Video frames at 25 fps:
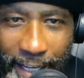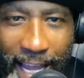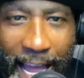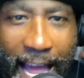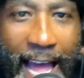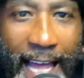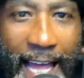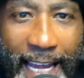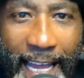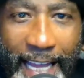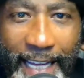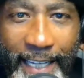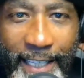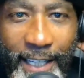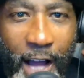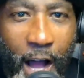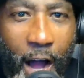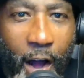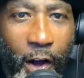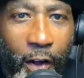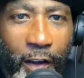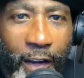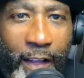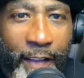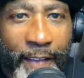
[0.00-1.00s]
highlighting
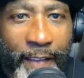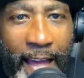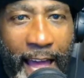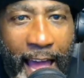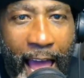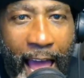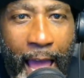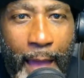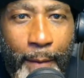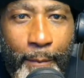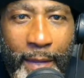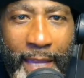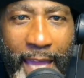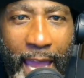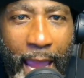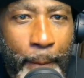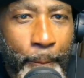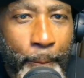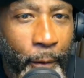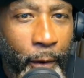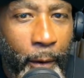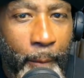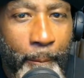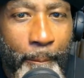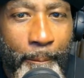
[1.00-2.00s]
all of the
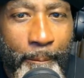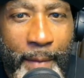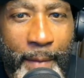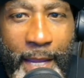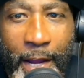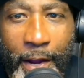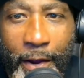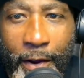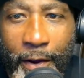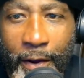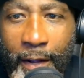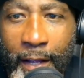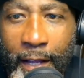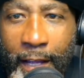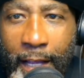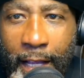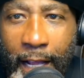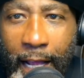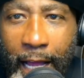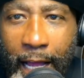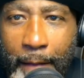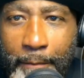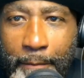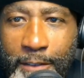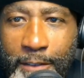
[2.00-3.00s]
IBA Premier. I'm